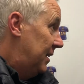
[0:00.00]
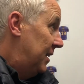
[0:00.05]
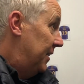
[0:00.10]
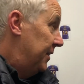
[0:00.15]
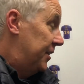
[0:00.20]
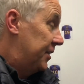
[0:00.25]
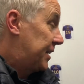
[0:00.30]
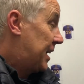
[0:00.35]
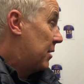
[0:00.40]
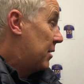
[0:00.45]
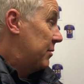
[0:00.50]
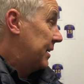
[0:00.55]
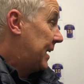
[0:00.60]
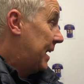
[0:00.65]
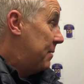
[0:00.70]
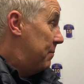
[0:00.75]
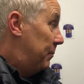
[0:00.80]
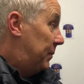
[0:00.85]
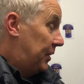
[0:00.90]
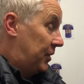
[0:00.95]
And they'll go
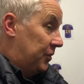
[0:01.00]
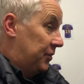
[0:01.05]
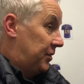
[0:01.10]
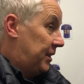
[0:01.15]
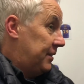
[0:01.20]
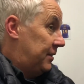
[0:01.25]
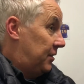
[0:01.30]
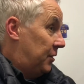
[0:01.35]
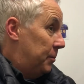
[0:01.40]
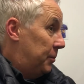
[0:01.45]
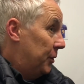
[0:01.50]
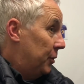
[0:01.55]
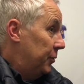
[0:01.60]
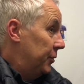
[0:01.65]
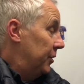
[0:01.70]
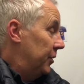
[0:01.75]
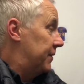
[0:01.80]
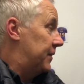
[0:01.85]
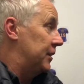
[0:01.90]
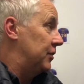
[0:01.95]
again, because that's the
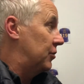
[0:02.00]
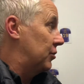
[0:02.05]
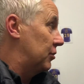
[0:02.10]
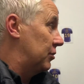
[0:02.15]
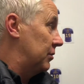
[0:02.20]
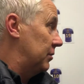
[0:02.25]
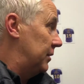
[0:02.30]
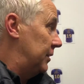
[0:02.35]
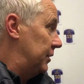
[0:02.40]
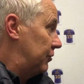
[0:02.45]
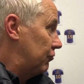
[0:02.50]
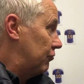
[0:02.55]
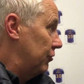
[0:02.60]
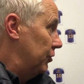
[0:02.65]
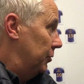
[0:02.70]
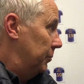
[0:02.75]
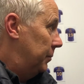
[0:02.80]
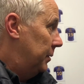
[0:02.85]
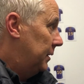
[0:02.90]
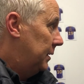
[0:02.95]
beauty of this group.